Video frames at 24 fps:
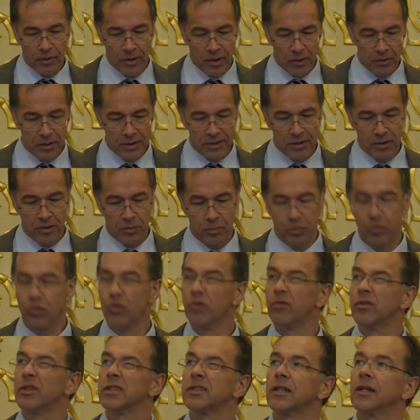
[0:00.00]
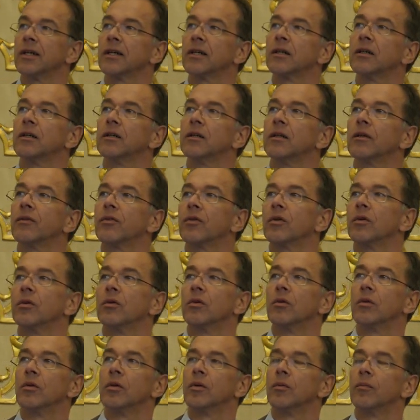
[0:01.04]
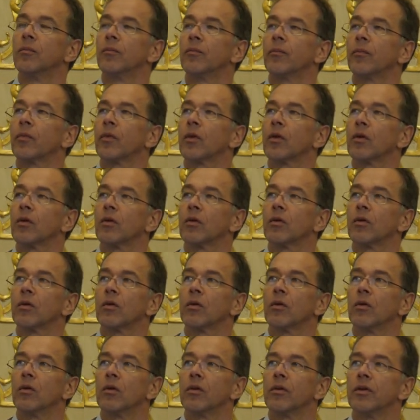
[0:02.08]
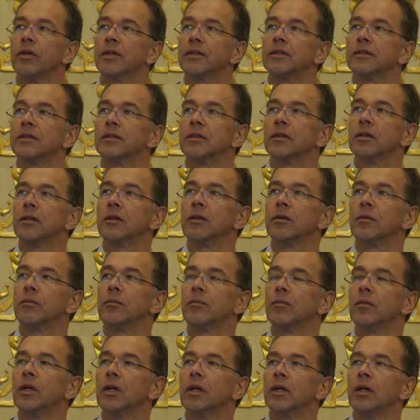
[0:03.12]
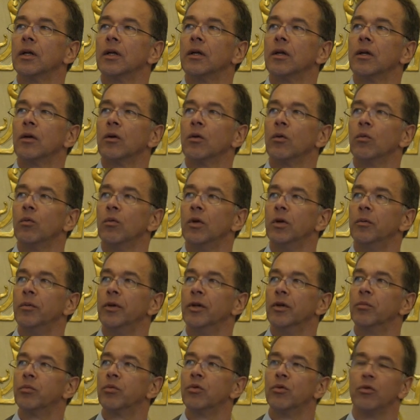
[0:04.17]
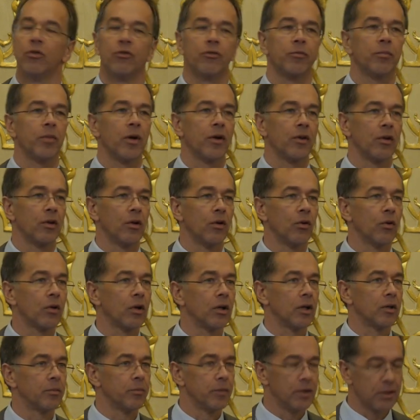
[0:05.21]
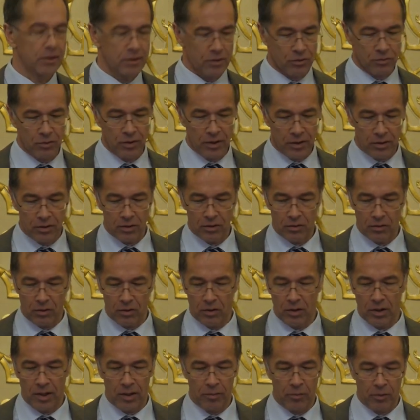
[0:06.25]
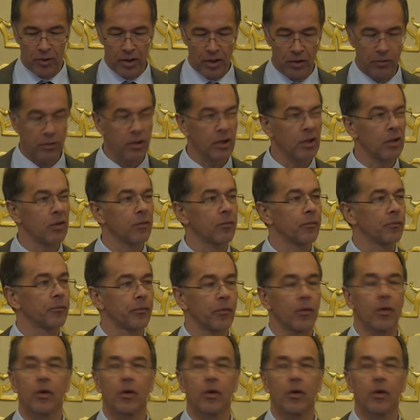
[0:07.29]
There is an approval cycle, so all this will be approved by the local administrator or librarian.